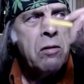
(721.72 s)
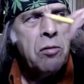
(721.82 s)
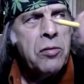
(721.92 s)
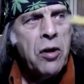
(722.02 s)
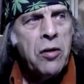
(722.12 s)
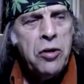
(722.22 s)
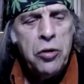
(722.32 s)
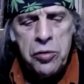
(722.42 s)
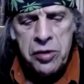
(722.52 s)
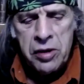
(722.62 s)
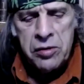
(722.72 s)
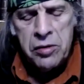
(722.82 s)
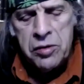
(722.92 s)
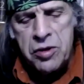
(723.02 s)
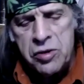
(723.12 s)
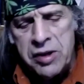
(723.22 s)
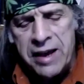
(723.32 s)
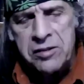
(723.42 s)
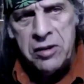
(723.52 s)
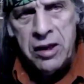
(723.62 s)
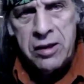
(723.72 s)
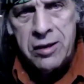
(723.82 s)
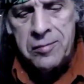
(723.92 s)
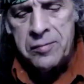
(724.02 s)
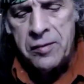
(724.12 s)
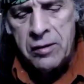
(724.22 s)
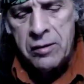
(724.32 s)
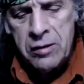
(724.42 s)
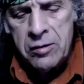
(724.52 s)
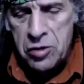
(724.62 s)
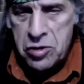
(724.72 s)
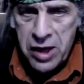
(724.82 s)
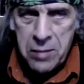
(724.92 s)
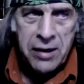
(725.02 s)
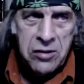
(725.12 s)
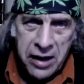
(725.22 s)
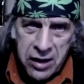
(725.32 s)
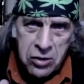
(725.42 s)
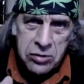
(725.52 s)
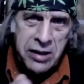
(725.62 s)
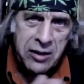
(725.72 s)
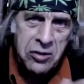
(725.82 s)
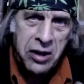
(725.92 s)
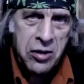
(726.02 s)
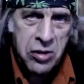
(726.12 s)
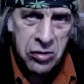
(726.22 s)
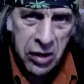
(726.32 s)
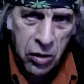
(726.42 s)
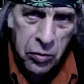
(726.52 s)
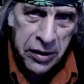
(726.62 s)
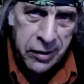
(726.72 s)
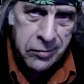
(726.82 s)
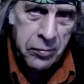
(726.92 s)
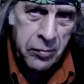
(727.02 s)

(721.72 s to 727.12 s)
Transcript: they're using this technique, the same identical technique as the tarot reading.